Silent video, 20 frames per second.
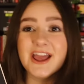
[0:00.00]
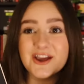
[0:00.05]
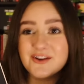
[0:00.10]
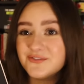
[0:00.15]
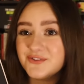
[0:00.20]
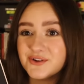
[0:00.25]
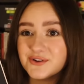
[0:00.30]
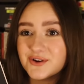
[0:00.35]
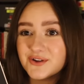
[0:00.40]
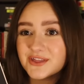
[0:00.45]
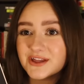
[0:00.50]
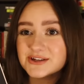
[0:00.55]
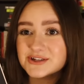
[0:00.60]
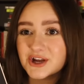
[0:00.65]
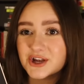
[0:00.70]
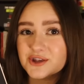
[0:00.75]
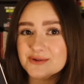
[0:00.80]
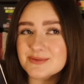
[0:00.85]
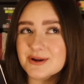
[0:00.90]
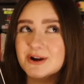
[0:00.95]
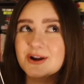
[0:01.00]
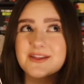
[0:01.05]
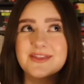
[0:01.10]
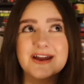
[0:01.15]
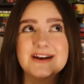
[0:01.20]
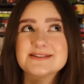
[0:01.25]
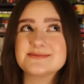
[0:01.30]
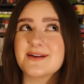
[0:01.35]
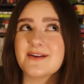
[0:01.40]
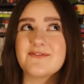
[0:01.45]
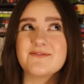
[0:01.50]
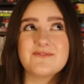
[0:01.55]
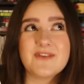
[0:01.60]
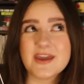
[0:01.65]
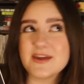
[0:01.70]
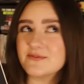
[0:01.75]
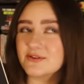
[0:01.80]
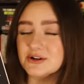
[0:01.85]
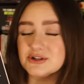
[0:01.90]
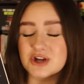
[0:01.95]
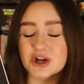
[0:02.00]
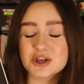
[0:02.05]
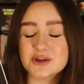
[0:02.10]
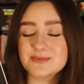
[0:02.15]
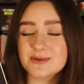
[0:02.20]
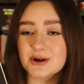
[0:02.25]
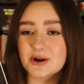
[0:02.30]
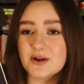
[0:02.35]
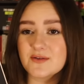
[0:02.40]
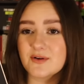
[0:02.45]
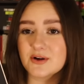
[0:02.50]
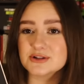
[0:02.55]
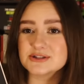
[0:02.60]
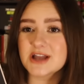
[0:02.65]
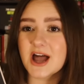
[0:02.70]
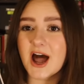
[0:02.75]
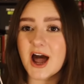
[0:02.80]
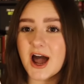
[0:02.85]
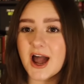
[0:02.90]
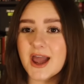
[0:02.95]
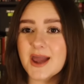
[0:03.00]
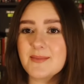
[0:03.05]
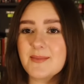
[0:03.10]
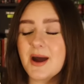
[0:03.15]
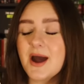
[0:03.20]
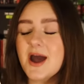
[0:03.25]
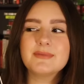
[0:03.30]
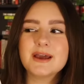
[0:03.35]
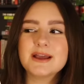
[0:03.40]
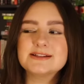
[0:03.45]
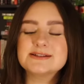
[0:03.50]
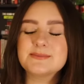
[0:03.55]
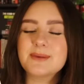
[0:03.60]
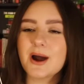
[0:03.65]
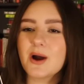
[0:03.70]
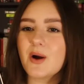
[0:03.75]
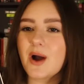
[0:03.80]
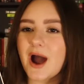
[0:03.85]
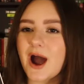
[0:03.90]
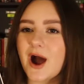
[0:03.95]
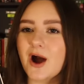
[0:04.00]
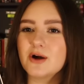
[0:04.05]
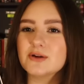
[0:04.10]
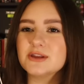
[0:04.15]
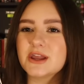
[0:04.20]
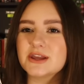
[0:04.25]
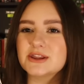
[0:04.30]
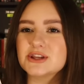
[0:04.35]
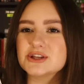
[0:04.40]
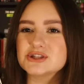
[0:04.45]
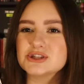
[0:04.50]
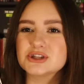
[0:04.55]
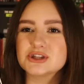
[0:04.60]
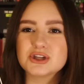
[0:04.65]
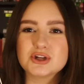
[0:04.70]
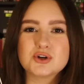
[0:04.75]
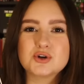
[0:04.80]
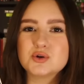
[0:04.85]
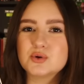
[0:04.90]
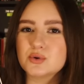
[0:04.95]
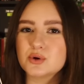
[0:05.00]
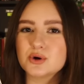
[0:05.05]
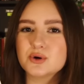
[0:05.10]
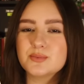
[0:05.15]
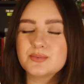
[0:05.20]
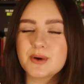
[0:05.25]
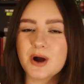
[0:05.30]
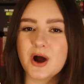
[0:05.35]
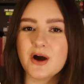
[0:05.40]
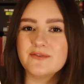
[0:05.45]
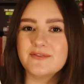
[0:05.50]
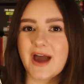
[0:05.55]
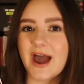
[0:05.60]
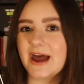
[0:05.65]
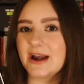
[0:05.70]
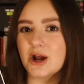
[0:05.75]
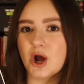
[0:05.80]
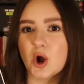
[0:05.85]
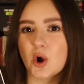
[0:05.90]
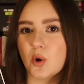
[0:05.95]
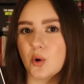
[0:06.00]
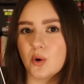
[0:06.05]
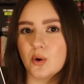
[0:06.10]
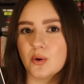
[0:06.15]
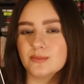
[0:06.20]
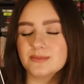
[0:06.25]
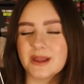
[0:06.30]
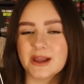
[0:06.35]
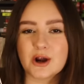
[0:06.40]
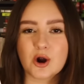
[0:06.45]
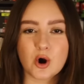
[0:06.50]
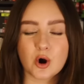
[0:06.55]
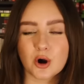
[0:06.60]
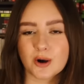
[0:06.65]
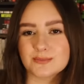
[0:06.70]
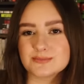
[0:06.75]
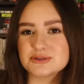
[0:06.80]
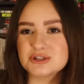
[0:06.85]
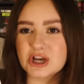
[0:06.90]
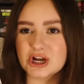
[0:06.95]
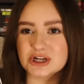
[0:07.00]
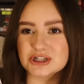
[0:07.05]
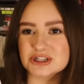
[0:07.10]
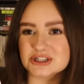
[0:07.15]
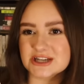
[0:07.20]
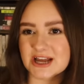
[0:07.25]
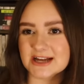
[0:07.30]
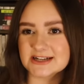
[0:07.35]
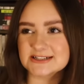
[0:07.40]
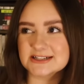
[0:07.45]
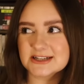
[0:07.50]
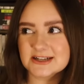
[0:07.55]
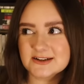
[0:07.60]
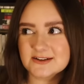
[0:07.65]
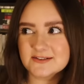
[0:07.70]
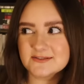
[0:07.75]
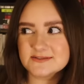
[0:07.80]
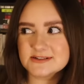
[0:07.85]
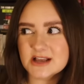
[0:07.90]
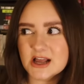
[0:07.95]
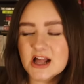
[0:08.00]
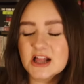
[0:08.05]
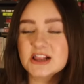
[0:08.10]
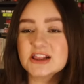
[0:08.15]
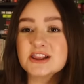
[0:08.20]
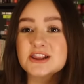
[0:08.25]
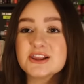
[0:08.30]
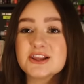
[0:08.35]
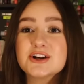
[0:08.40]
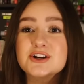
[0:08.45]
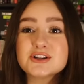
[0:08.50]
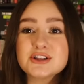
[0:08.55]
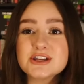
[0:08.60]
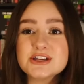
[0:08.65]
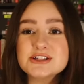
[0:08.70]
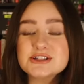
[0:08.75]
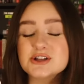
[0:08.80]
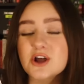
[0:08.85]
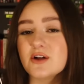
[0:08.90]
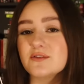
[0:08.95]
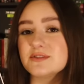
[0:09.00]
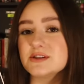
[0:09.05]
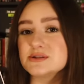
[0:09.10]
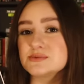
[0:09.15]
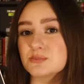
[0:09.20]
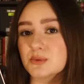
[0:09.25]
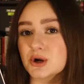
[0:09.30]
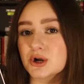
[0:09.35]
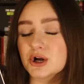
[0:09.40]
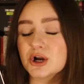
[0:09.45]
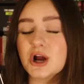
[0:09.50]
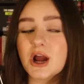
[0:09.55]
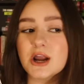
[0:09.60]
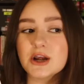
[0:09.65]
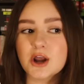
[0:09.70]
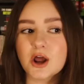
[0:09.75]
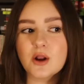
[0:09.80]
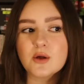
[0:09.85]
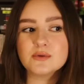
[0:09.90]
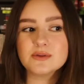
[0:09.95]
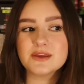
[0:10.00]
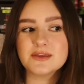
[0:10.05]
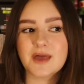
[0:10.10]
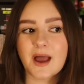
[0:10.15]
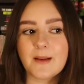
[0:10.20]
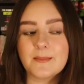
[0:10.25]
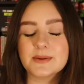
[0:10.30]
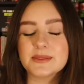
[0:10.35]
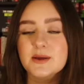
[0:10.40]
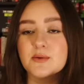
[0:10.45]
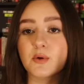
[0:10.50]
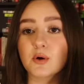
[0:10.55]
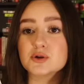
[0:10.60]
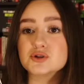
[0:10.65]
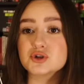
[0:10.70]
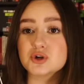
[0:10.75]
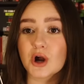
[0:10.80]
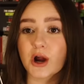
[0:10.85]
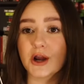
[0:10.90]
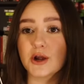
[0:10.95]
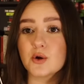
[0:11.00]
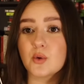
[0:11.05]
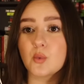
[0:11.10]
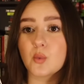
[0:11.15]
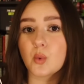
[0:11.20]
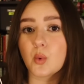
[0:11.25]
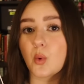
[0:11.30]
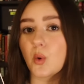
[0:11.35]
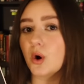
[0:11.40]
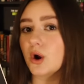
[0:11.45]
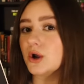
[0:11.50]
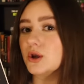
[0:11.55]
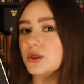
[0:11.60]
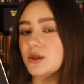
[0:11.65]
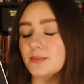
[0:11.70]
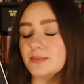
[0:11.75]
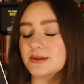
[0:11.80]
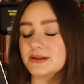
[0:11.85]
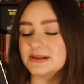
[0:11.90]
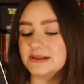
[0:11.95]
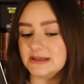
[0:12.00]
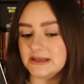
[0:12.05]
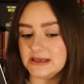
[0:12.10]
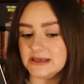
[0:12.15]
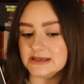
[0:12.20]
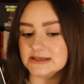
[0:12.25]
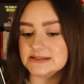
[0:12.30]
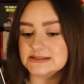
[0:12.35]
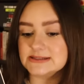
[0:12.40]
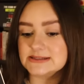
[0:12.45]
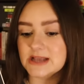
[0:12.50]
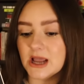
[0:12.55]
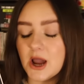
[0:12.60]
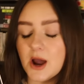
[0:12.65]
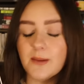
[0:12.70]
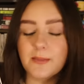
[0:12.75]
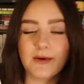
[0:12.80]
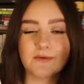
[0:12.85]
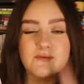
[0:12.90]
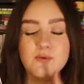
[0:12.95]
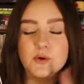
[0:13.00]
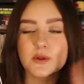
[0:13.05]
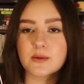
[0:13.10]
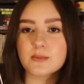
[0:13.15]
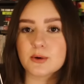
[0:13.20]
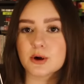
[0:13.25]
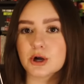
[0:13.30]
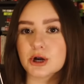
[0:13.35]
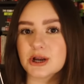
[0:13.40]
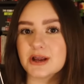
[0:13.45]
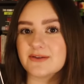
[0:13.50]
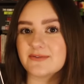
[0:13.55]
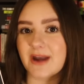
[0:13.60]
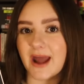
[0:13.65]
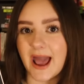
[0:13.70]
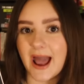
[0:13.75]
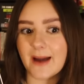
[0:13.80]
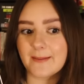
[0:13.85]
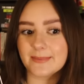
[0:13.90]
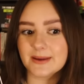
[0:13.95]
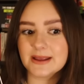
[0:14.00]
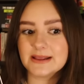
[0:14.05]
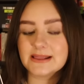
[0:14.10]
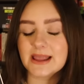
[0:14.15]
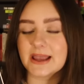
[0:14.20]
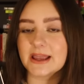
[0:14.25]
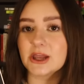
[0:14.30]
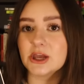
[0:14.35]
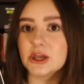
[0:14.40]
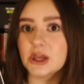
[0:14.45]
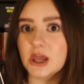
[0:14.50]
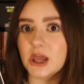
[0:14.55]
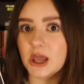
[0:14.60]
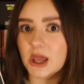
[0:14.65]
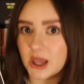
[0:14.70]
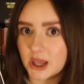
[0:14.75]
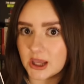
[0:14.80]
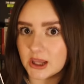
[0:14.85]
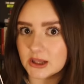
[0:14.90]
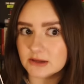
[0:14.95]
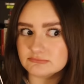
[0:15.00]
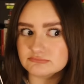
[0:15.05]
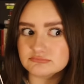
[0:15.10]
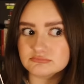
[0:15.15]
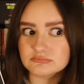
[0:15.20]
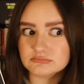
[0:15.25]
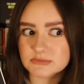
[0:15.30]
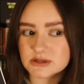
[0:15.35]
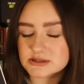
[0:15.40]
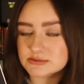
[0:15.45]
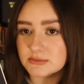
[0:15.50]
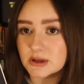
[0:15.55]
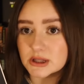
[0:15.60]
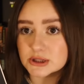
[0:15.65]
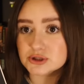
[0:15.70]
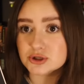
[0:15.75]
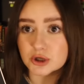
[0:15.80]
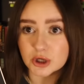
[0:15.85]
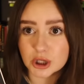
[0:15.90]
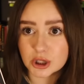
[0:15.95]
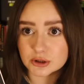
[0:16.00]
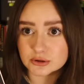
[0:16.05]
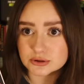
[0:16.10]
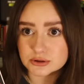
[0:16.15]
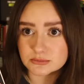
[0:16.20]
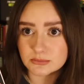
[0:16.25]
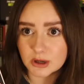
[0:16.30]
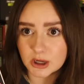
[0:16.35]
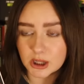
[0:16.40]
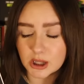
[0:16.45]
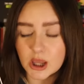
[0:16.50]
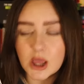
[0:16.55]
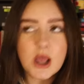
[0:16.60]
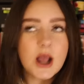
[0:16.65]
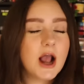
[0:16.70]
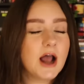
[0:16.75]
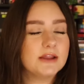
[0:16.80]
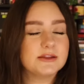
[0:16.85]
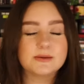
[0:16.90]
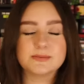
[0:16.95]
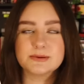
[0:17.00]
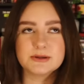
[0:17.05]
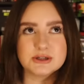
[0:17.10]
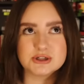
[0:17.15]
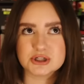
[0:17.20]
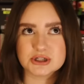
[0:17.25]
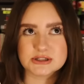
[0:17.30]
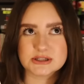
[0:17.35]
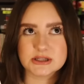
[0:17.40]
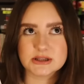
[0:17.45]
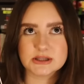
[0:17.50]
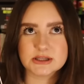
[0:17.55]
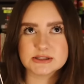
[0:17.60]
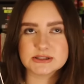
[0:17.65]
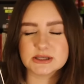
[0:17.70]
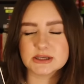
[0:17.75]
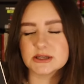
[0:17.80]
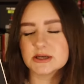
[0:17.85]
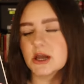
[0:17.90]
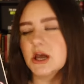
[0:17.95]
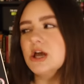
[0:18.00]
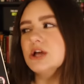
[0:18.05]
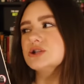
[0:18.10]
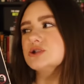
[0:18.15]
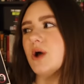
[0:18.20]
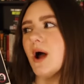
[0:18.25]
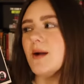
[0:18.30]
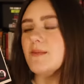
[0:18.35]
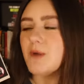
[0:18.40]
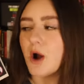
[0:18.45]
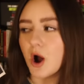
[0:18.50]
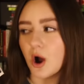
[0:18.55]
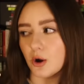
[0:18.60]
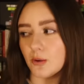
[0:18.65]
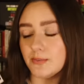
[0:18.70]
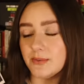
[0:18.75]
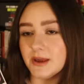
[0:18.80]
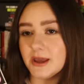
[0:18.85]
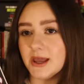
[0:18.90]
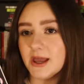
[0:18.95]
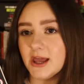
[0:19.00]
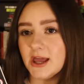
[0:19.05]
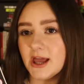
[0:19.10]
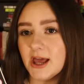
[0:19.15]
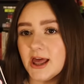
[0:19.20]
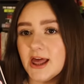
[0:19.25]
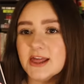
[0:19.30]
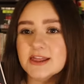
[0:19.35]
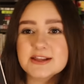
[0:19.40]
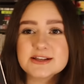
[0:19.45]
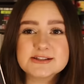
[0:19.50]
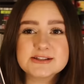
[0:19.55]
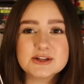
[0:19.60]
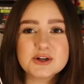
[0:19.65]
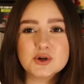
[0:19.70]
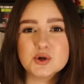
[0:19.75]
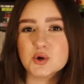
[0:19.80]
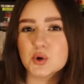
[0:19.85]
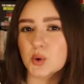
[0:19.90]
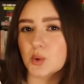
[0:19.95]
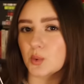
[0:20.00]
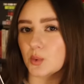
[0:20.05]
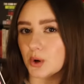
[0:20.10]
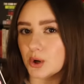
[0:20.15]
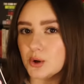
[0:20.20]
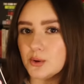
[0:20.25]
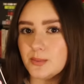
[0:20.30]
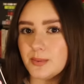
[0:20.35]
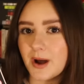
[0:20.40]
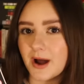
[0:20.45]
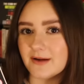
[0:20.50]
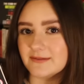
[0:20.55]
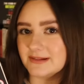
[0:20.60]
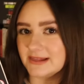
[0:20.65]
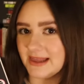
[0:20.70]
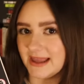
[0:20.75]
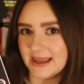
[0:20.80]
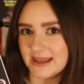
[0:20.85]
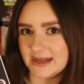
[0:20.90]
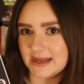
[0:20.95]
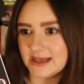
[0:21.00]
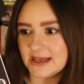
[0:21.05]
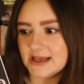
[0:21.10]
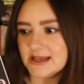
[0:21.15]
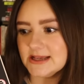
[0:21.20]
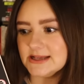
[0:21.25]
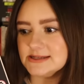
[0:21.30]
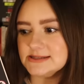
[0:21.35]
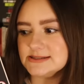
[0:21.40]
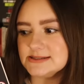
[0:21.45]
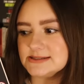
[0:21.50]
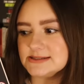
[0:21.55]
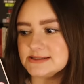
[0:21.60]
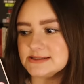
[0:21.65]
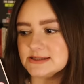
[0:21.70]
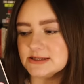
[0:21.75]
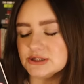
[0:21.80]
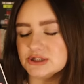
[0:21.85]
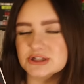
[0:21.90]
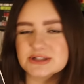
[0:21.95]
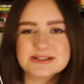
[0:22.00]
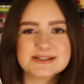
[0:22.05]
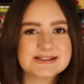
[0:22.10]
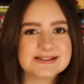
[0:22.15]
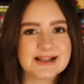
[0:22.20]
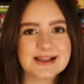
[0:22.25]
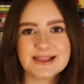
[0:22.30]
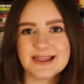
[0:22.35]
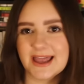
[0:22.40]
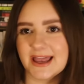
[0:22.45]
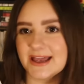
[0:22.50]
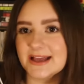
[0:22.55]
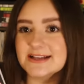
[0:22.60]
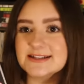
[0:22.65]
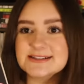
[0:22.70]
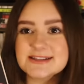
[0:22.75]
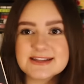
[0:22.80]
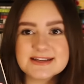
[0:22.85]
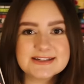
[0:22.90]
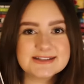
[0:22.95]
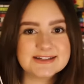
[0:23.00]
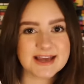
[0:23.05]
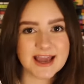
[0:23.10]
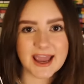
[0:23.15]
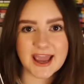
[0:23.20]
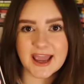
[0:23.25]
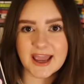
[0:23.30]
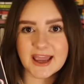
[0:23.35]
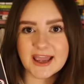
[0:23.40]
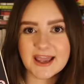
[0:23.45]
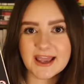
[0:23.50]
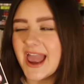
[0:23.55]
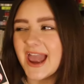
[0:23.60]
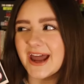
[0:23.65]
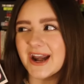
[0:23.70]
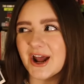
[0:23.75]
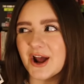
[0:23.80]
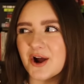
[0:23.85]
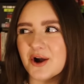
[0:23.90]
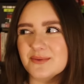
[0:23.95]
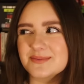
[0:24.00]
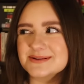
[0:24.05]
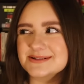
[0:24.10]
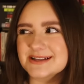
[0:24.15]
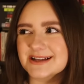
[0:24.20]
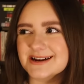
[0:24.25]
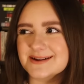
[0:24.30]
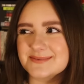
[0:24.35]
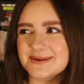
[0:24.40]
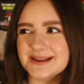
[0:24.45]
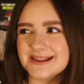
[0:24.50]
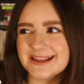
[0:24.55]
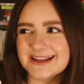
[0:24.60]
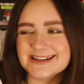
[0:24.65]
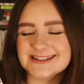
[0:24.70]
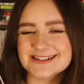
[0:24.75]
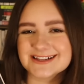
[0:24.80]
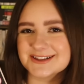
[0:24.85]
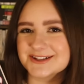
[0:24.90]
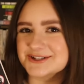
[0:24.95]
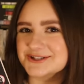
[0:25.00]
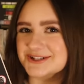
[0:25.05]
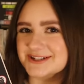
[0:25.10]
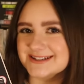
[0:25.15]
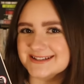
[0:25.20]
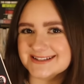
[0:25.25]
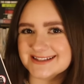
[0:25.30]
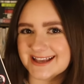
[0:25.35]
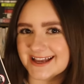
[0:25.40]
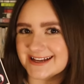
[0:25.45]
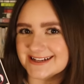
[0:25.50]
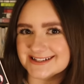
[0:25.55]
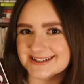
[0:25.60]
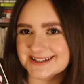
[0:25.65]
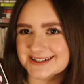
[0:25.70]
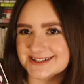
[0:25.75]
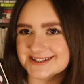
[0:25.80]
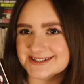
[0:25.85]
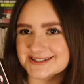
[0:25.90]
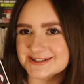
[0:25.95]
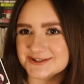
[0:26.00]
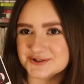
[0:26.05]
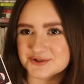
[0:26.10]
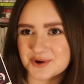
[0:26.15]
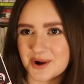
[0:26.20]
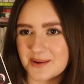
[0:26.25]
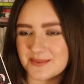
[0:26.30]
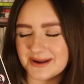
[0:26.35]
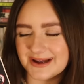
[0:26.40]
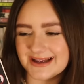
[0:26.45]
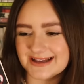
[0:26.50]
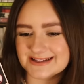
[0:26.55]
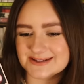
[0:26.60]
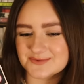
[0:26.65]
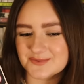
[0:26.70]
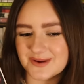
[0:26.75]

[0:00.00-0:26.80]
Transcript: If you know that documentary, that is my favorite documentary of all time. It's about how like this little group of at home like armchair detectives literally solved this murder, and not only that, but they were trying to warn the police before the murder even happened, like, hey, this man's gonna kill somebody, and the police just didn't listen. So I'm hoping this little group of ladies just slays the day, and I hope it's gonna be like delicious, scandalous drama as